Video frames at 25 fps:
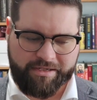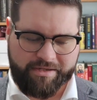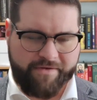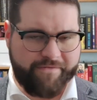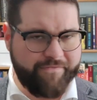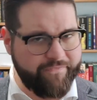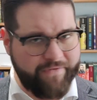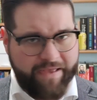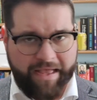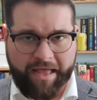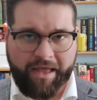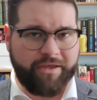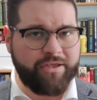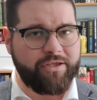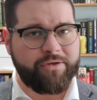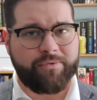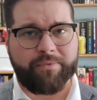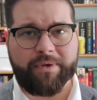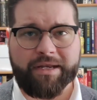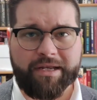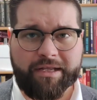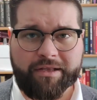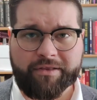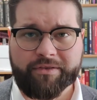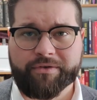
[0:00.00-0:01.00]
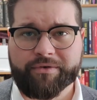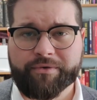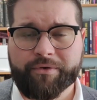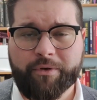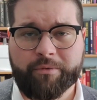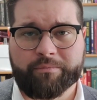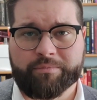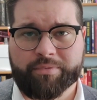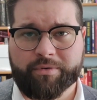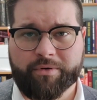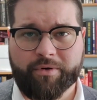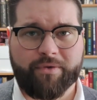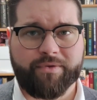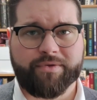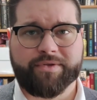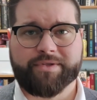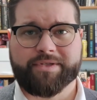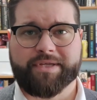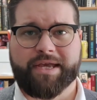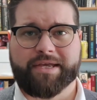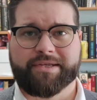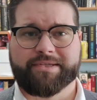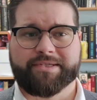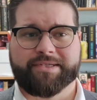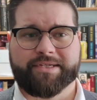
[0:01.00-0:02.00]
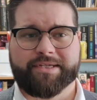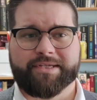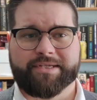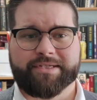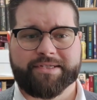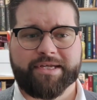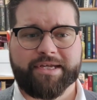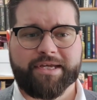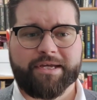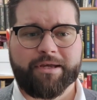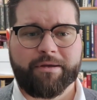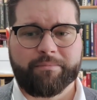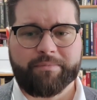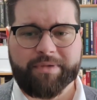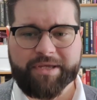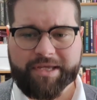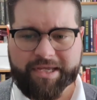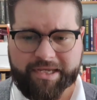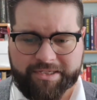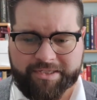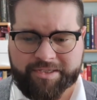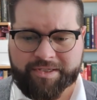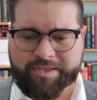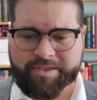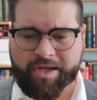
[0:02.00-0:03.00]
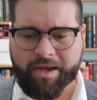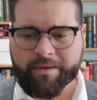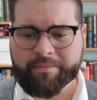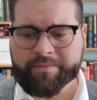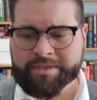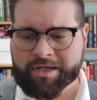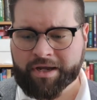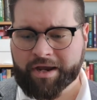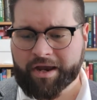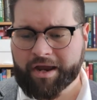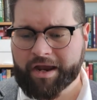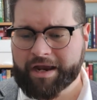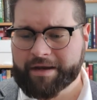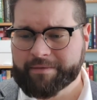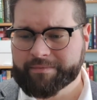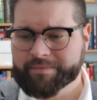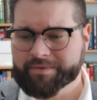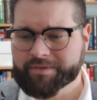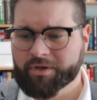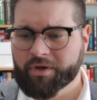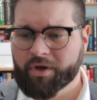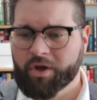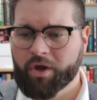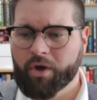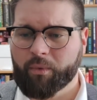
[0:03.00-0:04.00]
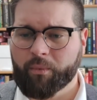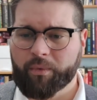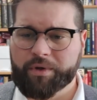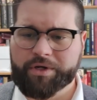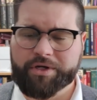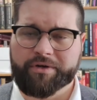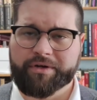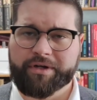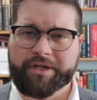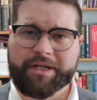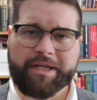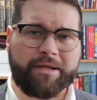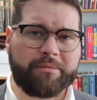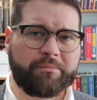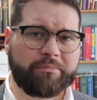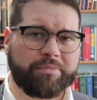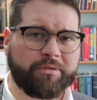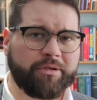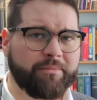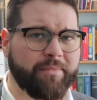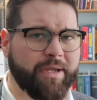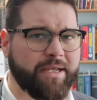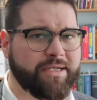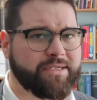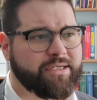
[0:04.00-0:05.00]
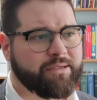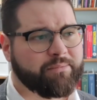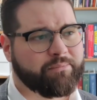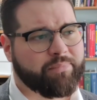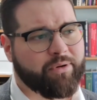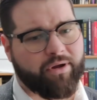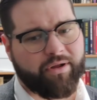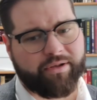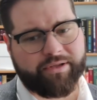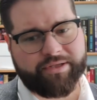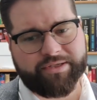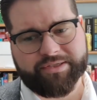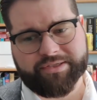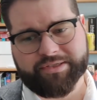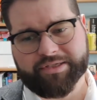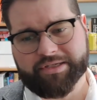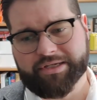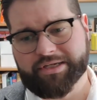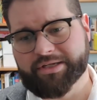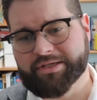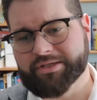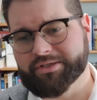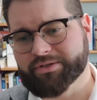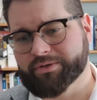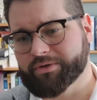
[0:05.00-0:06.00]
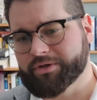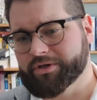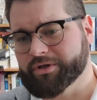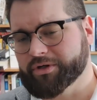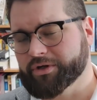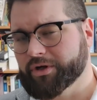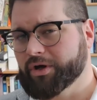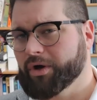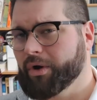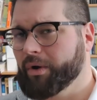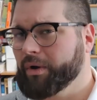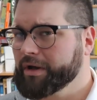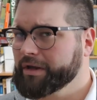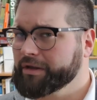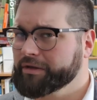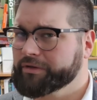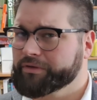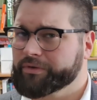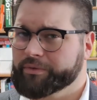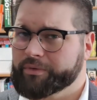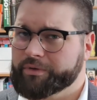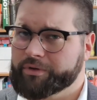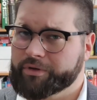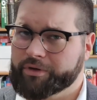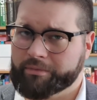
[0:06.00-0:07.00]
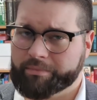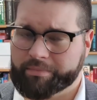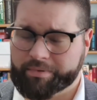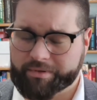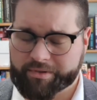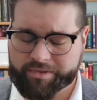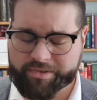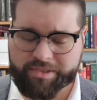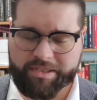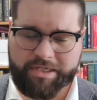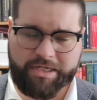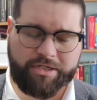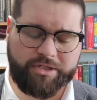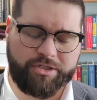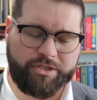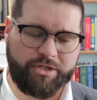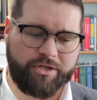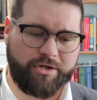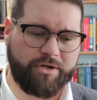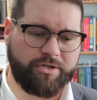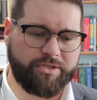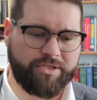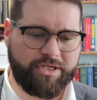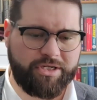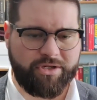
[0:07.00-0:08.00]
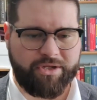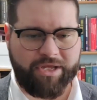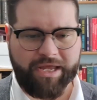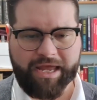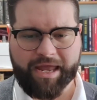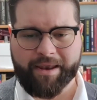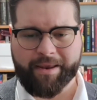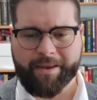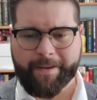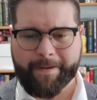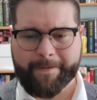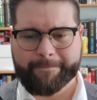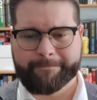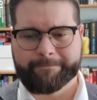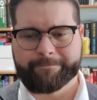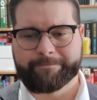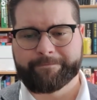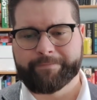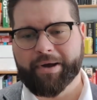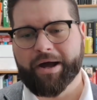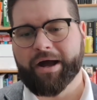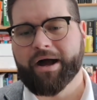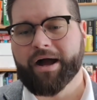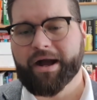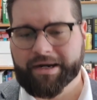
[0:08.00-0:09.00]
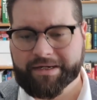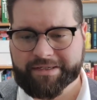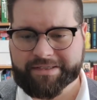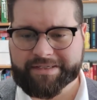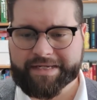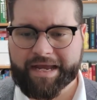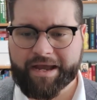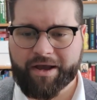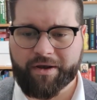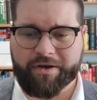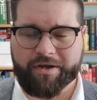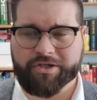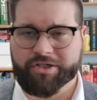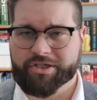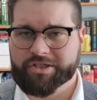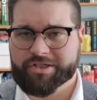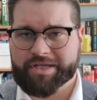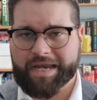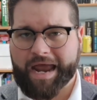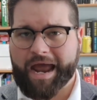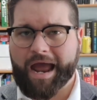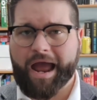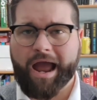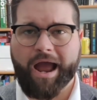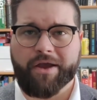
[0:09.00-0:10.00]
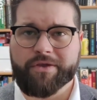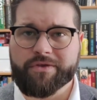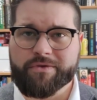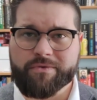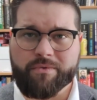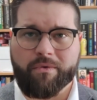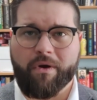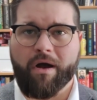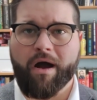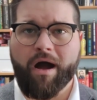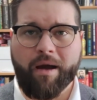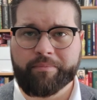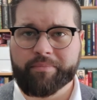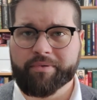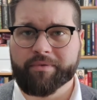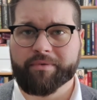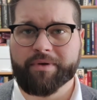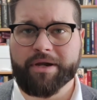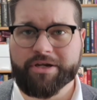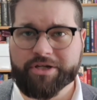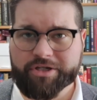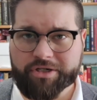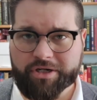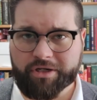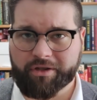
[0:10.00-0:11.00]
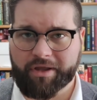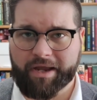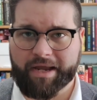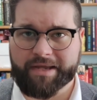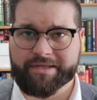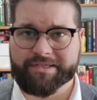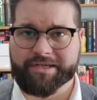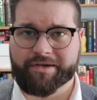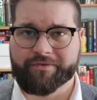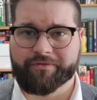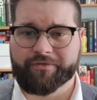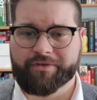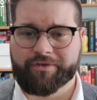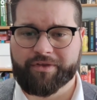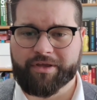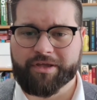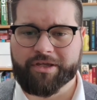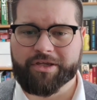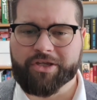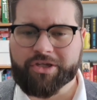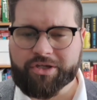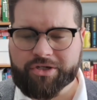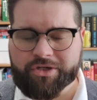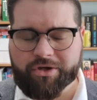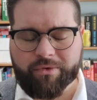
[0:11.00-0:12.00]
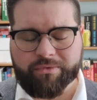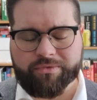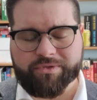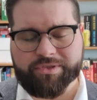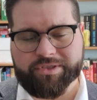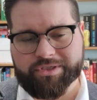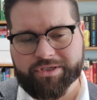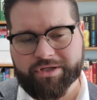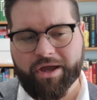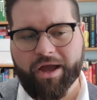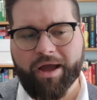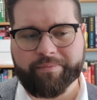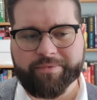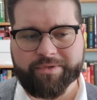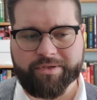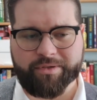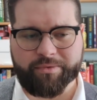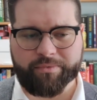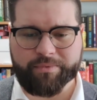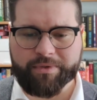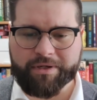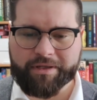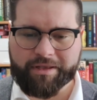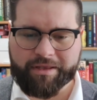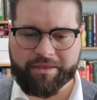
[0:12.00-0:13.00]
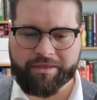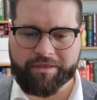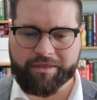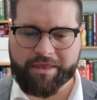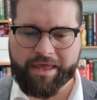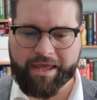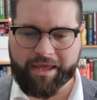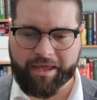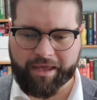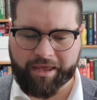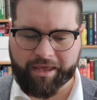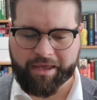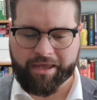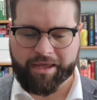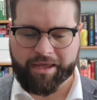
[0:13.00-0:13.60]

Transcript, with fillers: evaluating their own processes because sometimes when you're implementing policies or you're going through your procedures and you get bogged down in just how you operationalize everything, you don't stop to really think